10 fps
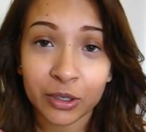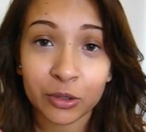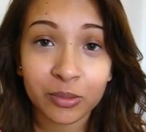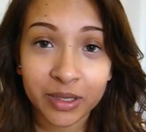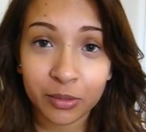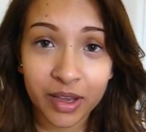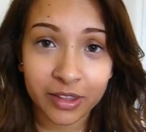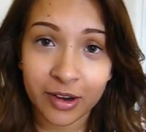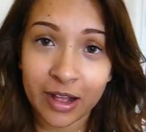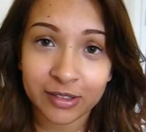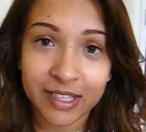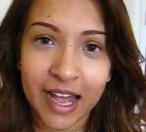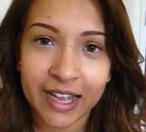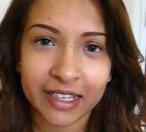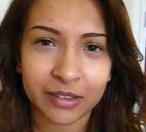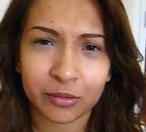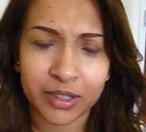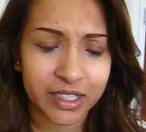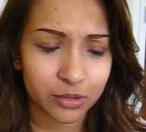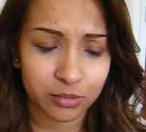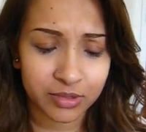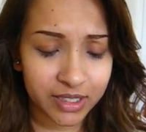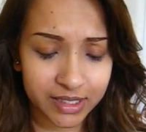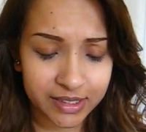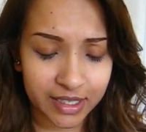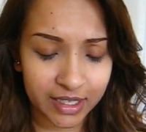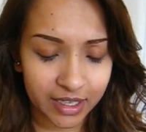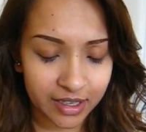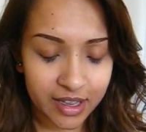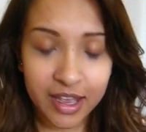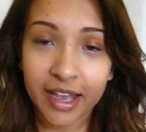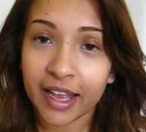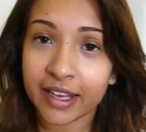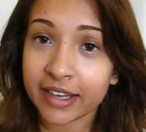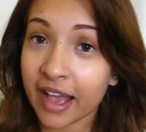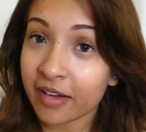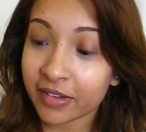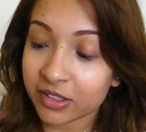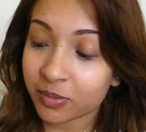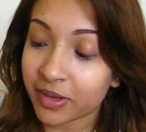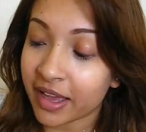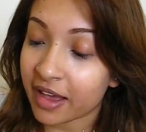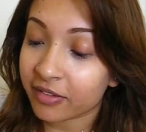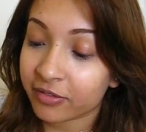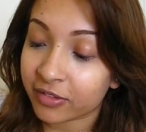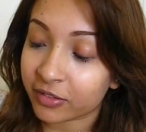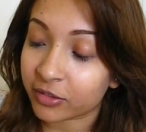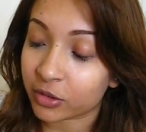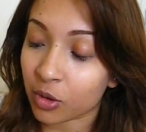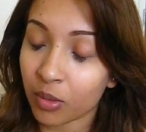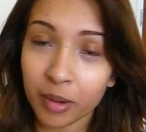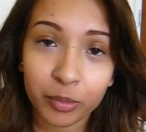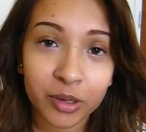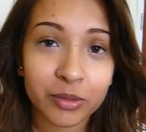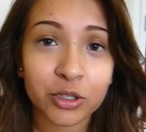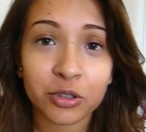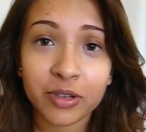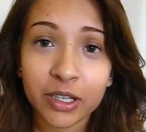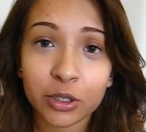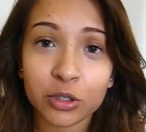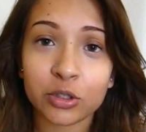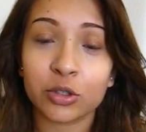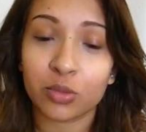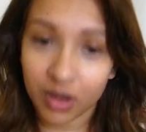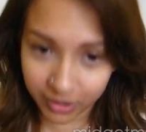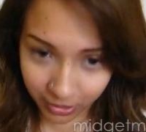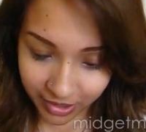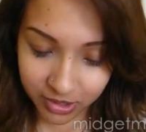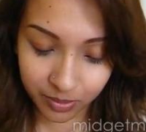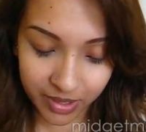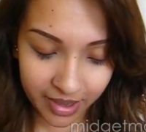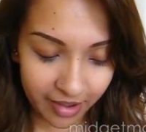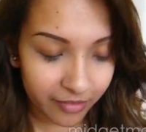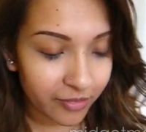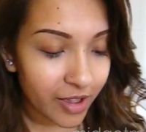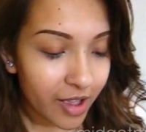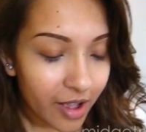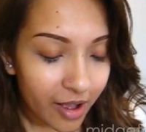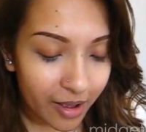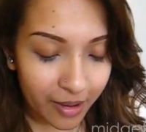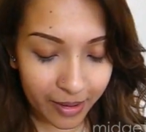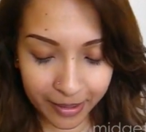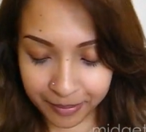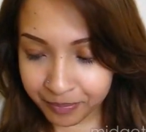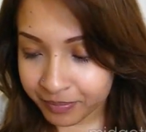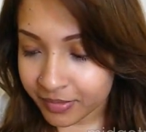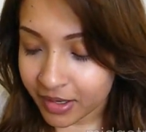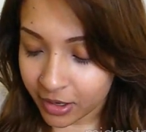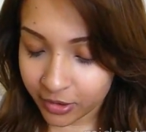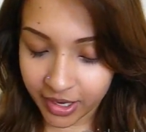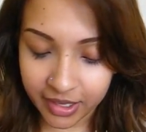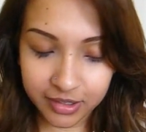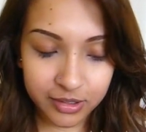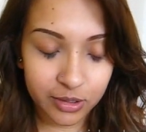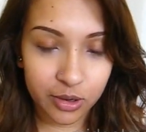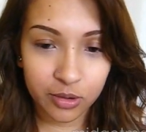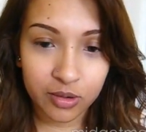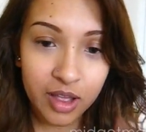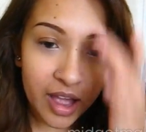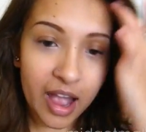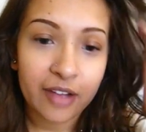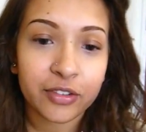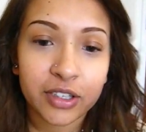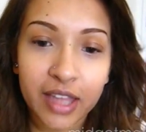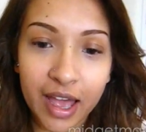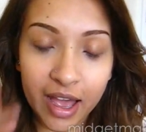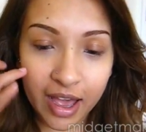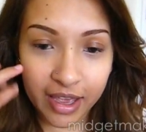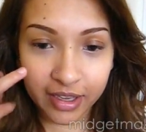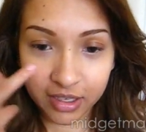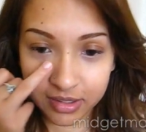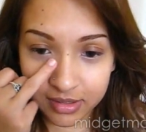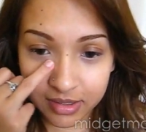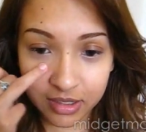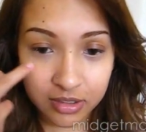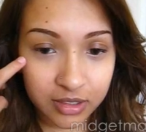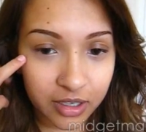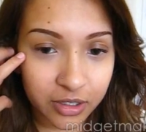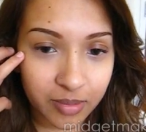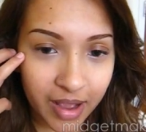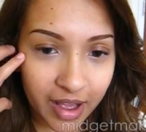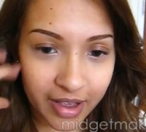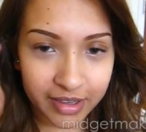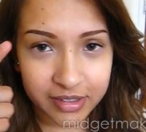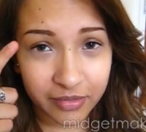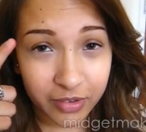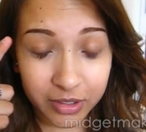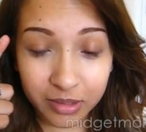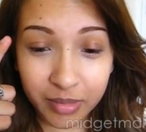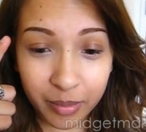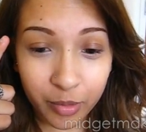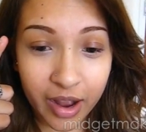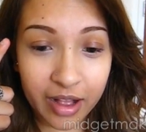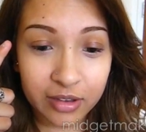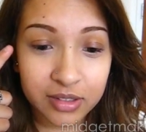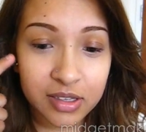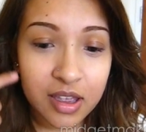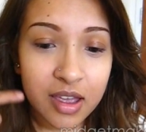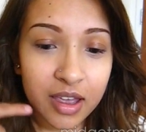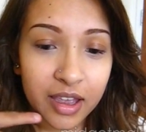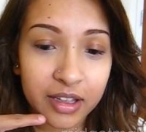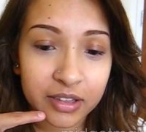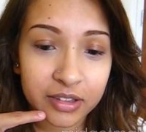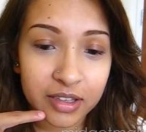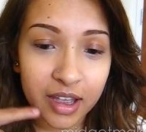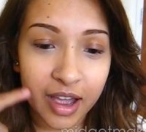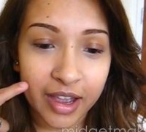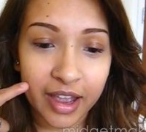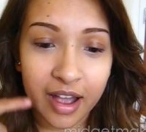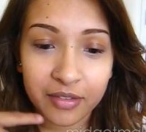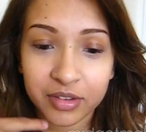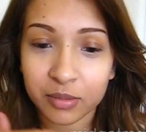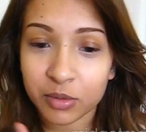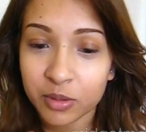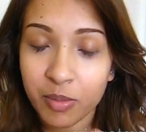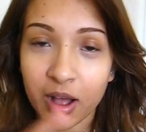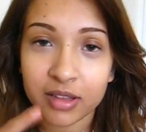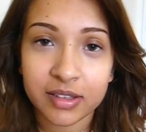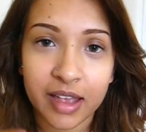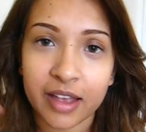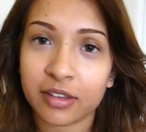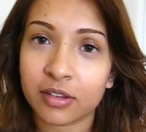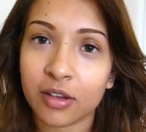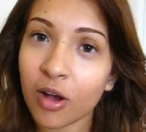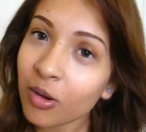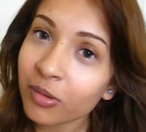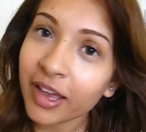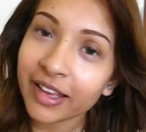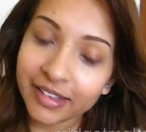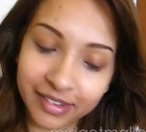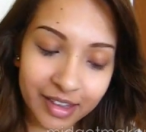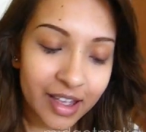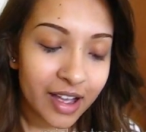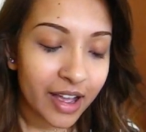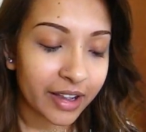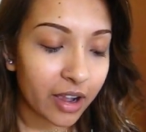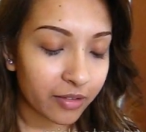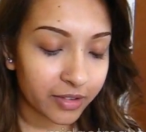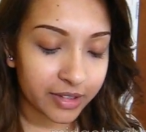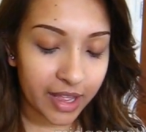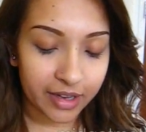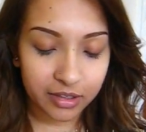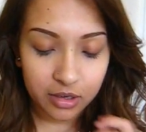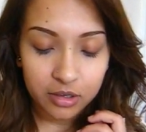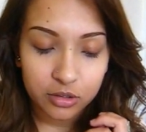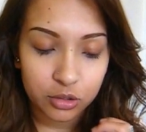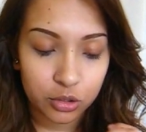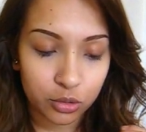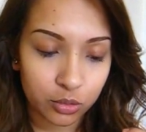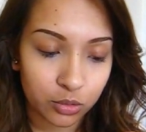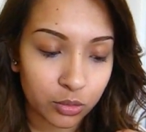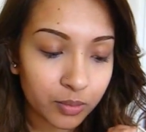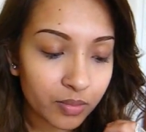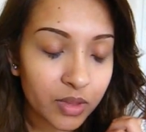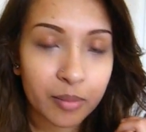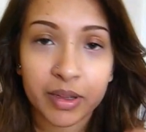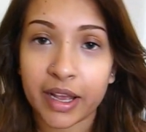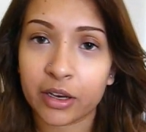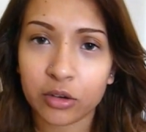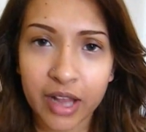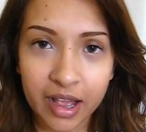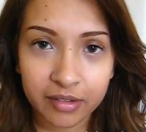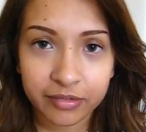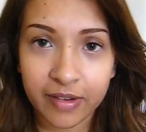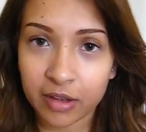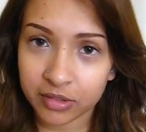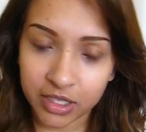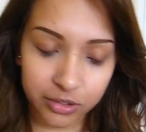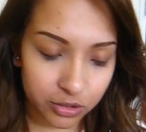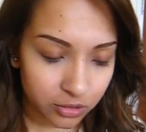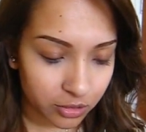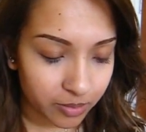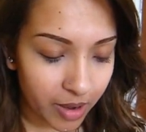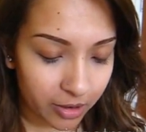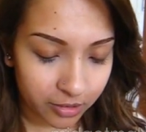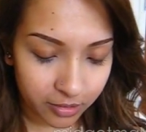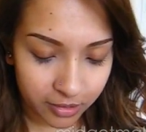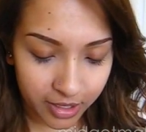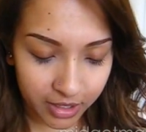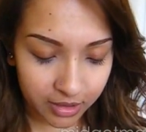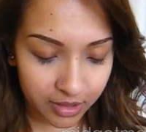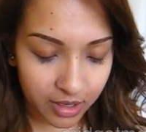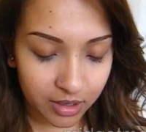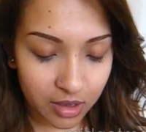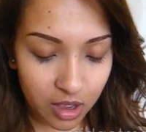humid weather outside and when it's really sunny. And I have SPF. If you don't want premature wrinkles, you want your SPF. Okay, so after that, I concealed under my eyes. I filled in my brows. And I have some spots as always. I covered that too, but I don't have foundation or powder or anything.